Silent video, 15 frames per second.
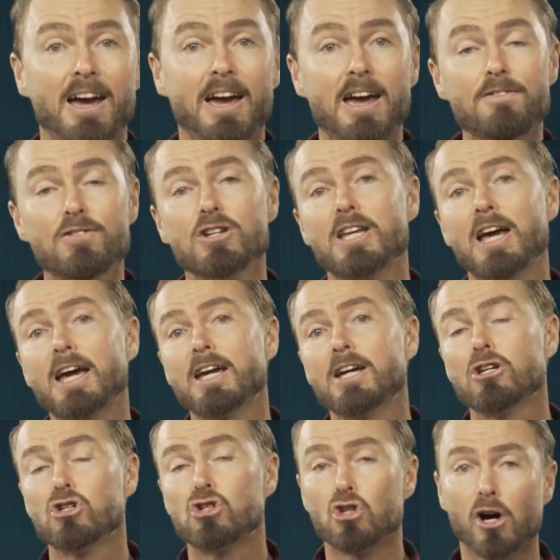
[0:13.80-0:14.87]
Every
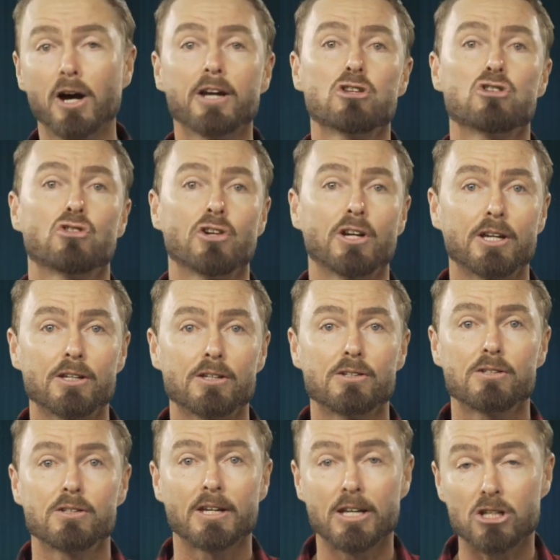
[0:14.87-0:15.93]
day, giant
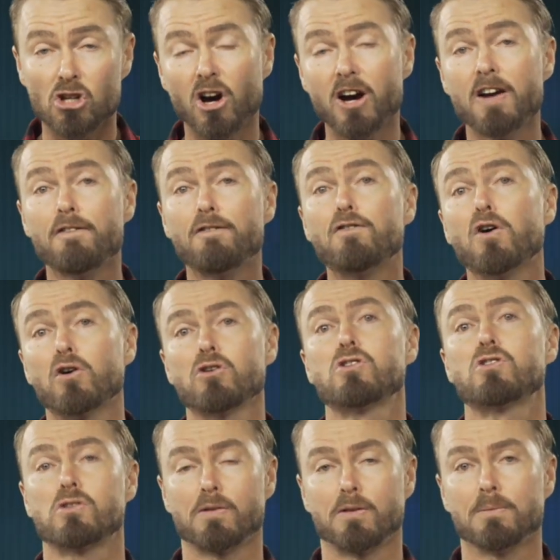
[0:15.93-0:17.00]
trees, entire
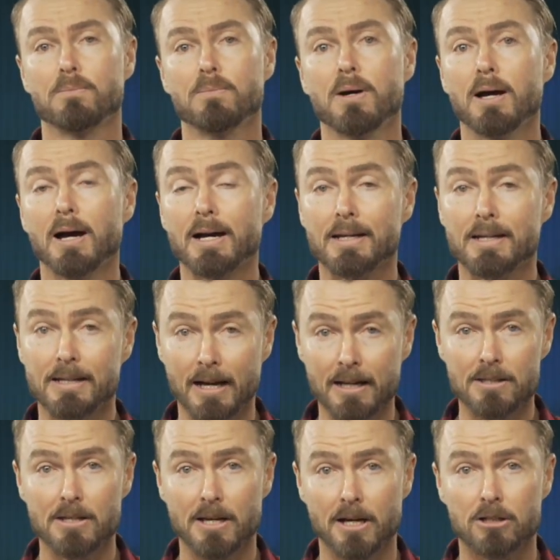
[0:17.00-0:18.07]
forests of them, are
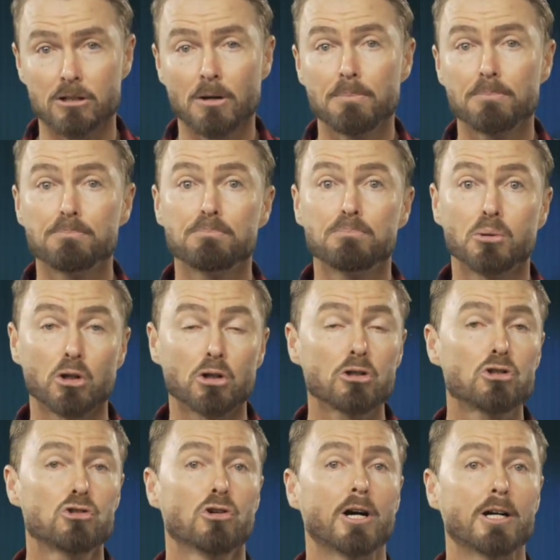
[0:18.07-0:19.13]
cut down, put
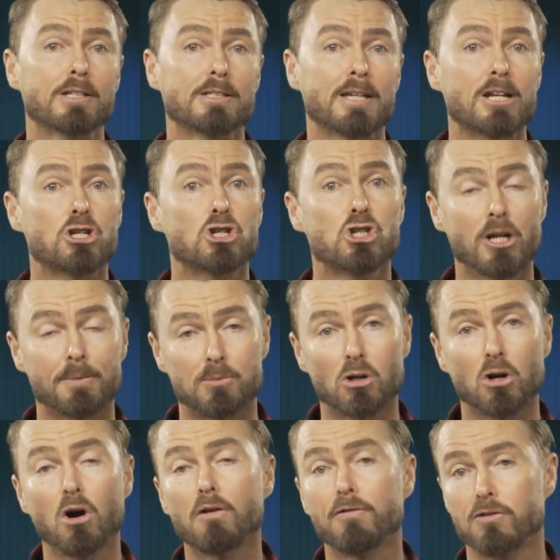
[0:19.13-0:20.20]
onto trucks and shipped
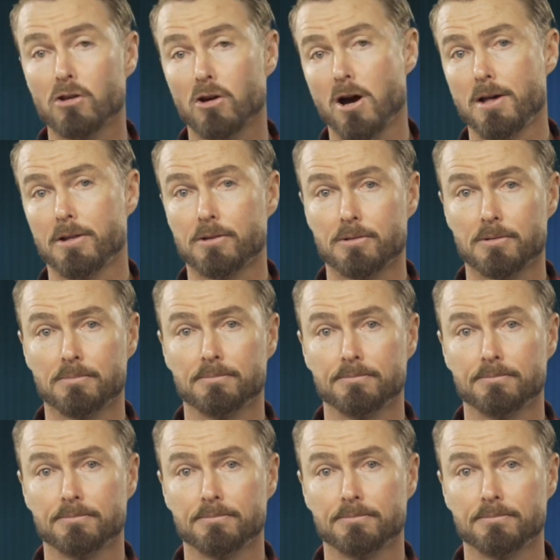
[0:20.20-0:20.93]
off the island.